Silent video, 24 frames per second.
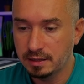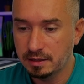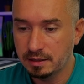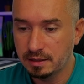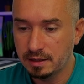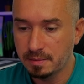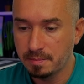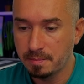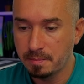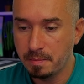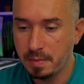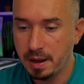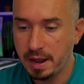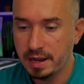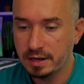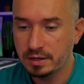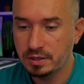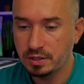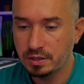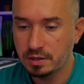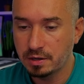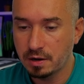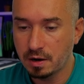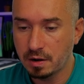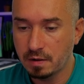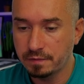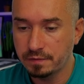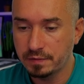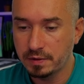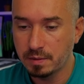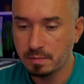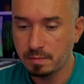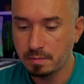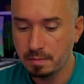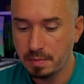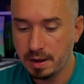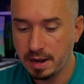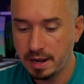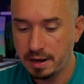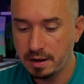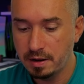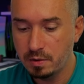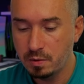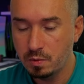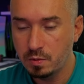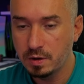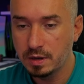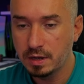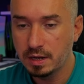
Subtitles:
The Magic of the Meadow.